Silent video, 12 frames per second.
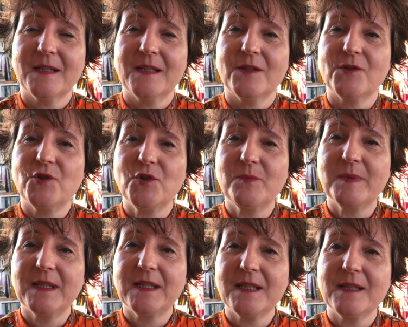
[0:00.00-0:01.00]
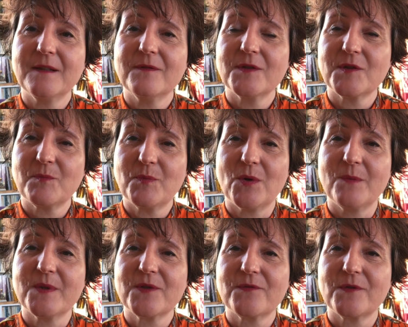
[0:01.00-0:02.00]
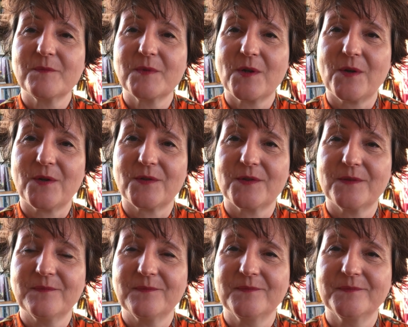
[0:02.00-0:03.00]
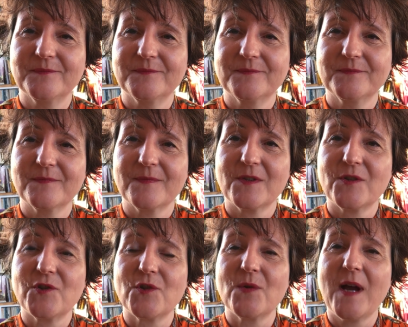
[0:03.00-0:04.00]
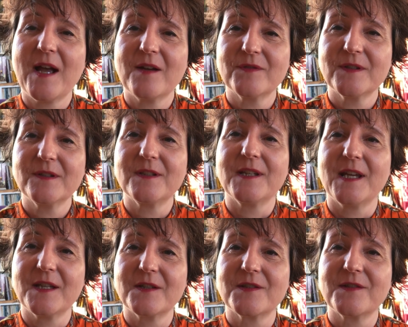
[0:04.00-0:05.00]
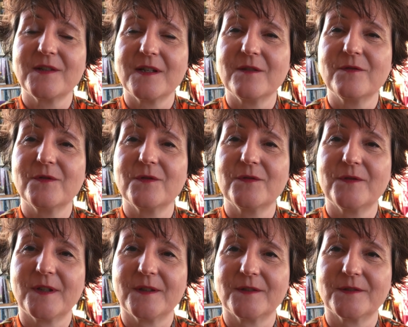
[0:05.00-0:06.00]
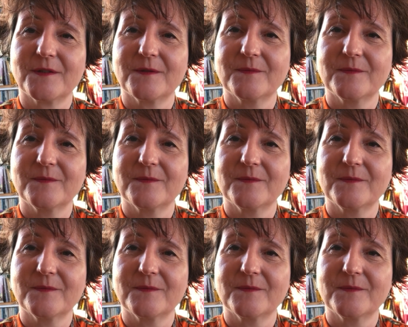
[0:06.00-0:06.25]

that you believe is a promise from God that you haven't yet seen fulfilled,